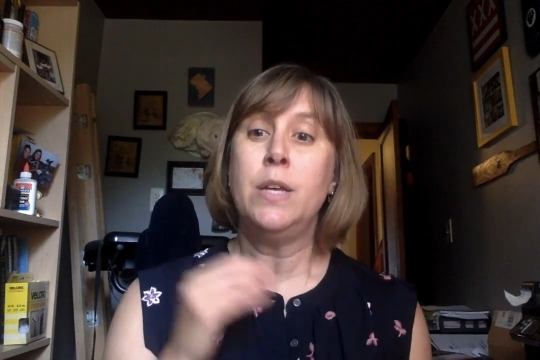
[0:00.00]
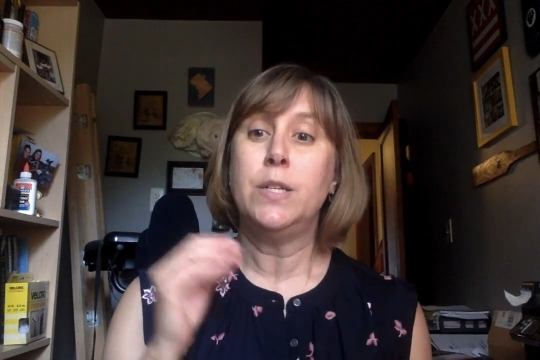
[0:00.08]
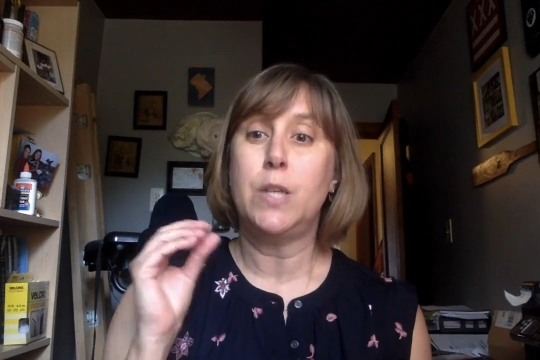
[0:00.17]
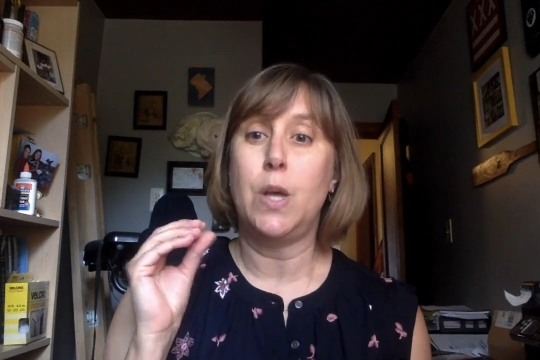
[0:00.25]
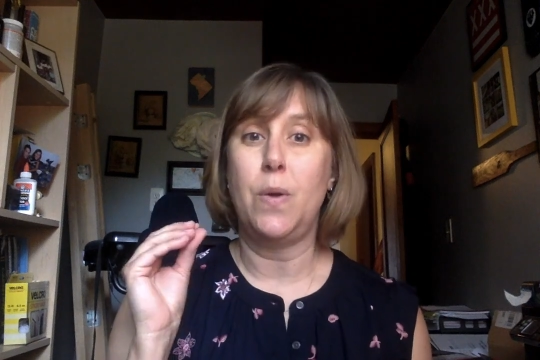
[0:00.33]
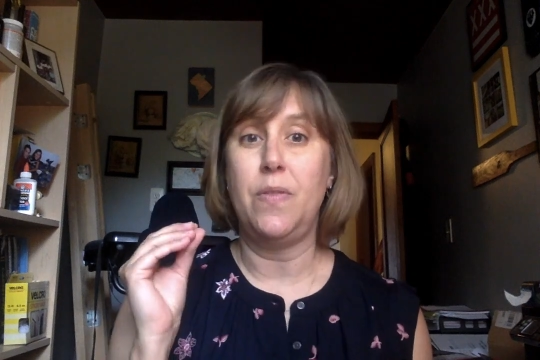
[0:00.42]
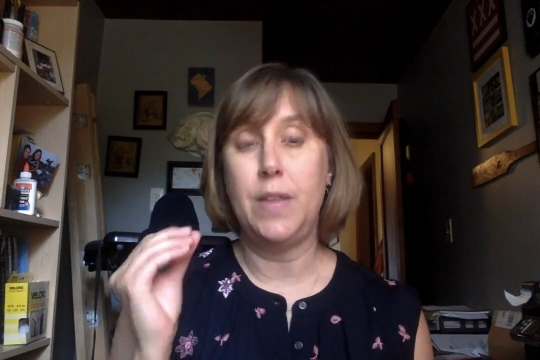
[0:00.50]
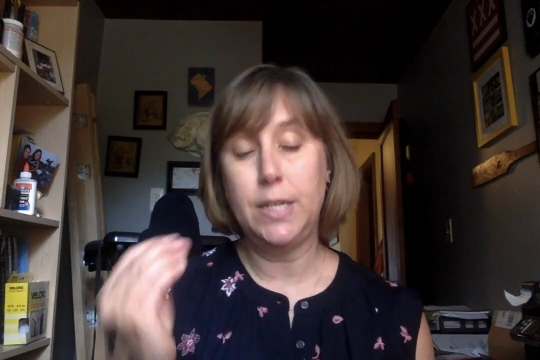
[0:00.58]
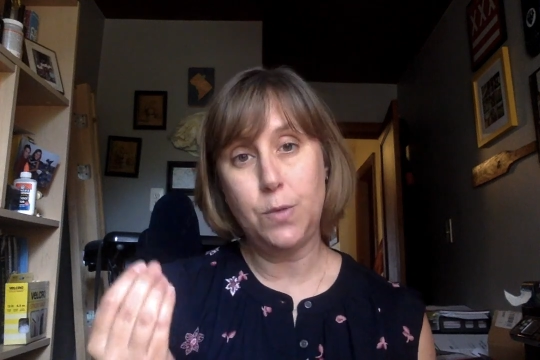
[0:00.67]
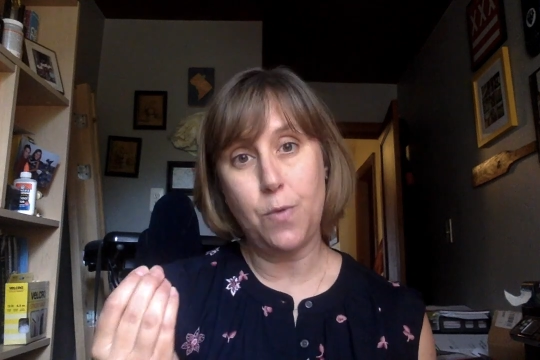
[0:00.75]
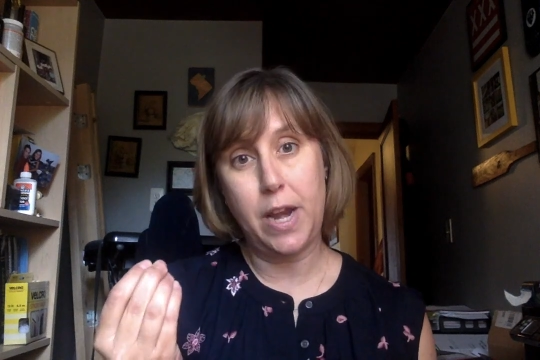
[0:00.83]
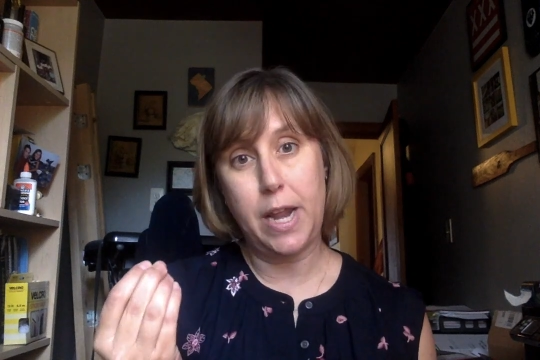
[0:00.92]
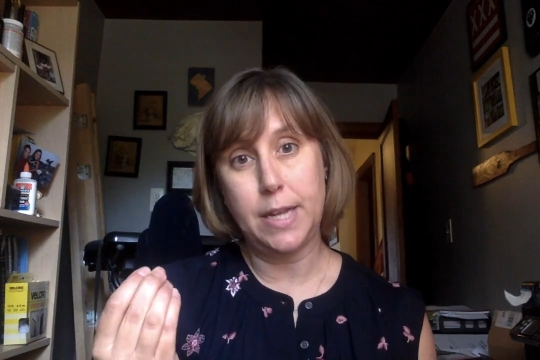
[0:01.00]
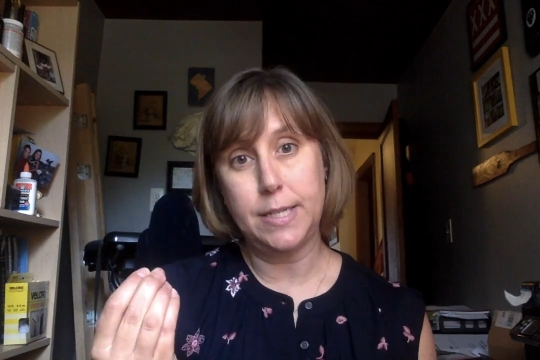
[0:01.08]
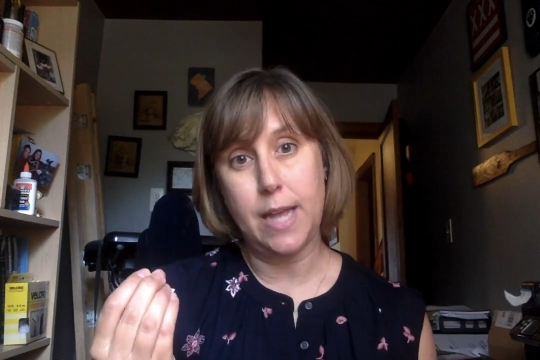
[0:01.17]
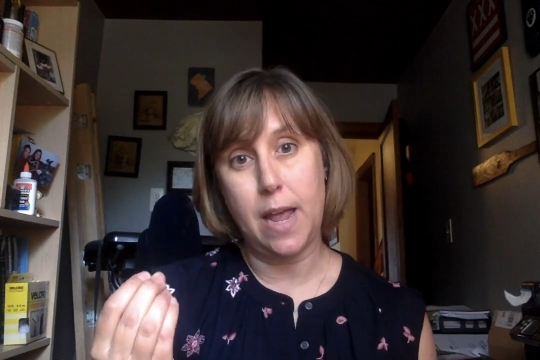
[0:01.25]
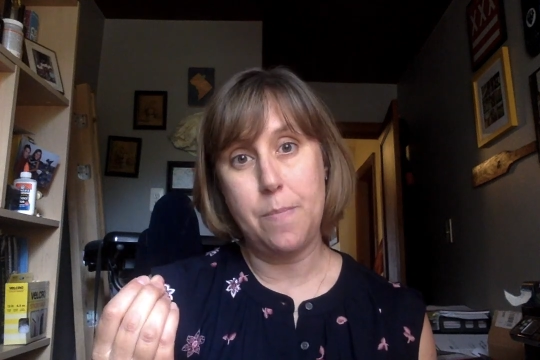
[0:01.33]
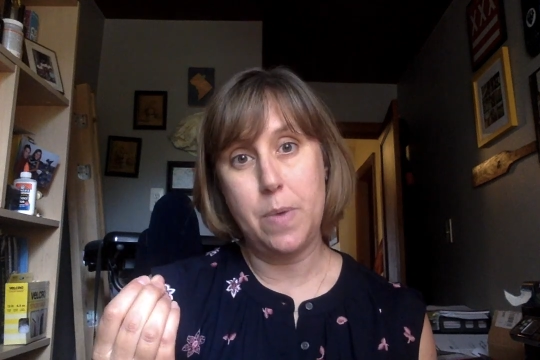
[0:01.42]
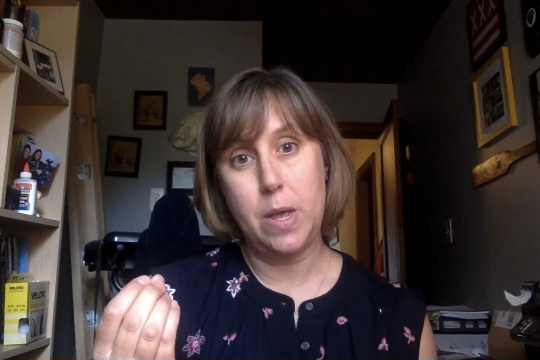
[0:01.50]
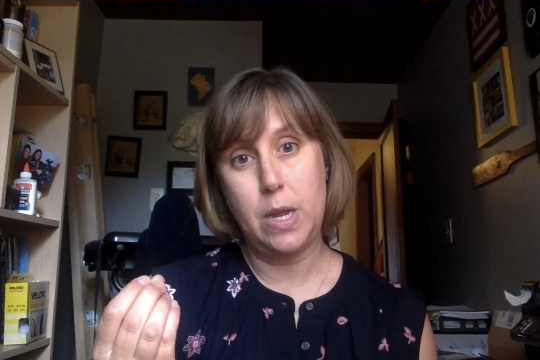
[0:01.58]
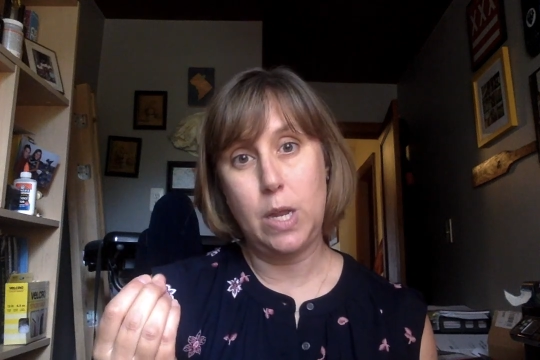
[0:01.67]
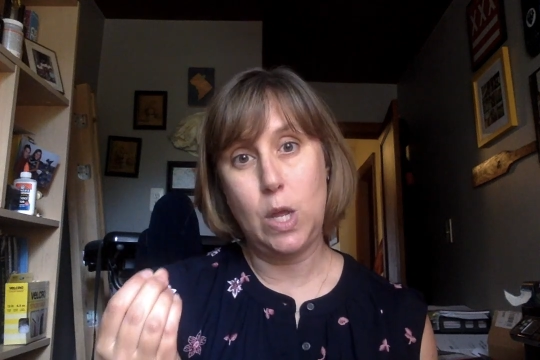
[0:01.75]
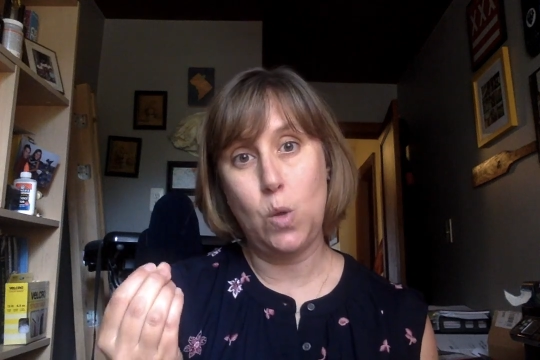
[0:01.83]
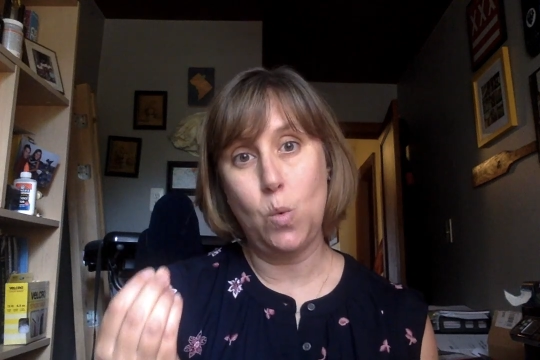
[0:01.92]
So in this writing
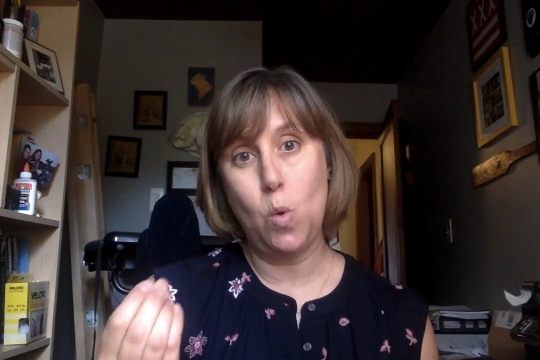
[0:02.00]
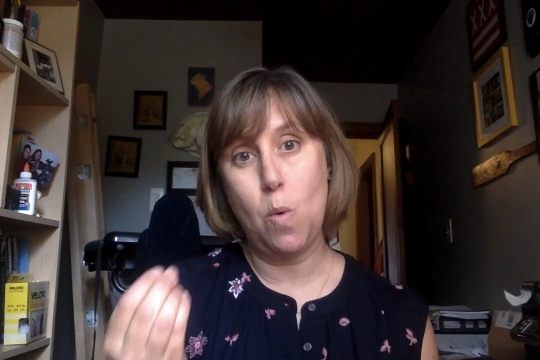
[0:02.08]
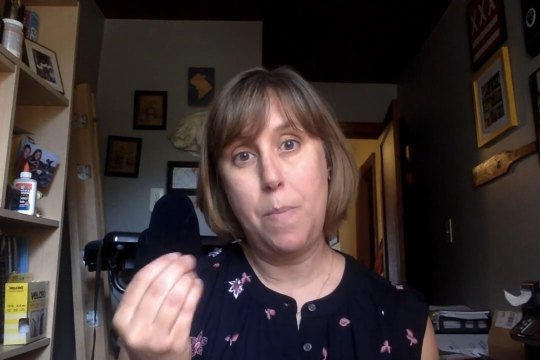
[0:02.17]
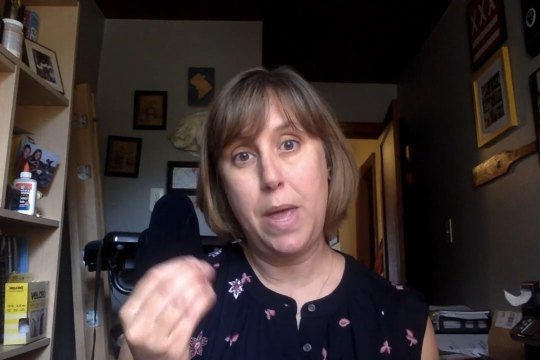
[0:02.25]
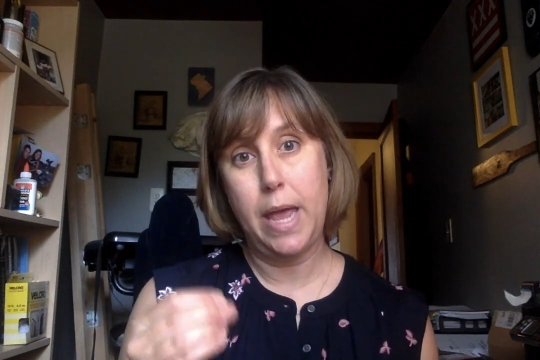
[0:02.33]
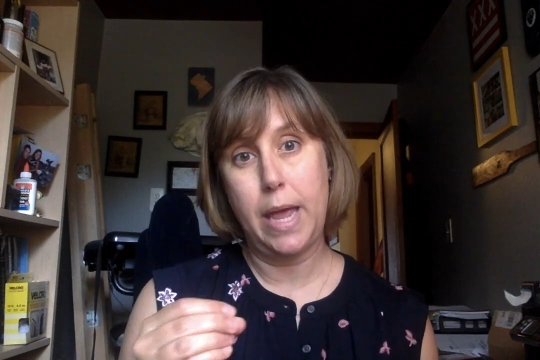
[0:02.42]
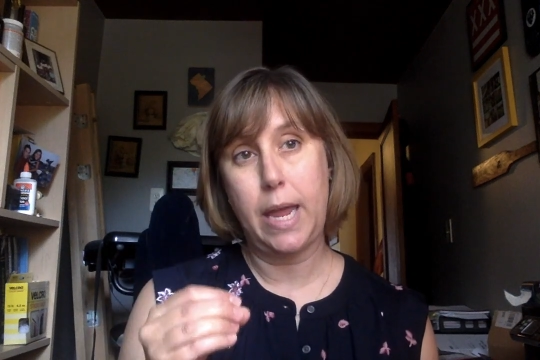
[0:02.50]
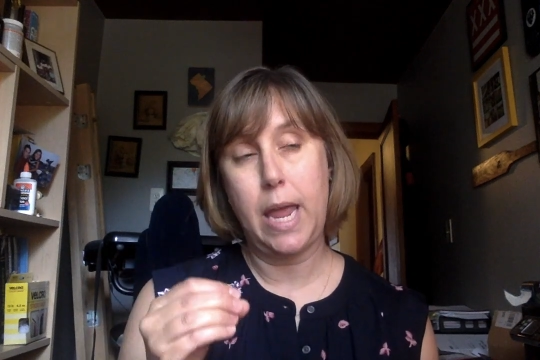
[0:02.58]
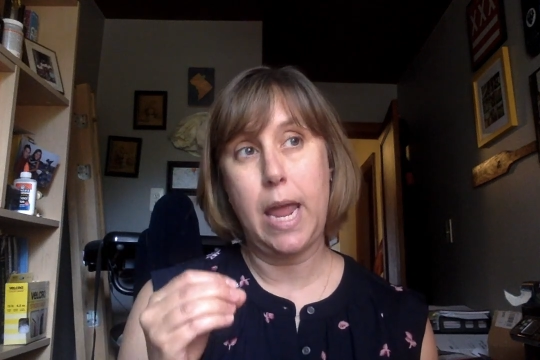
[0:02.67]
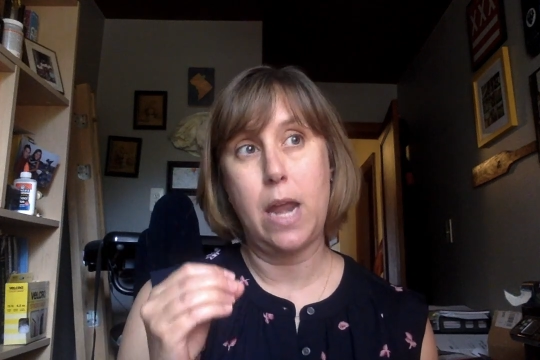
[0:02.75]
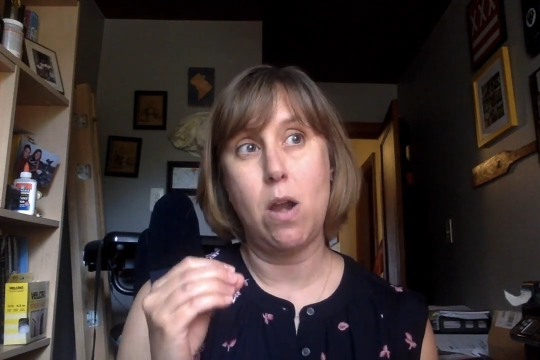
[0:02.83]
assignment, you will pick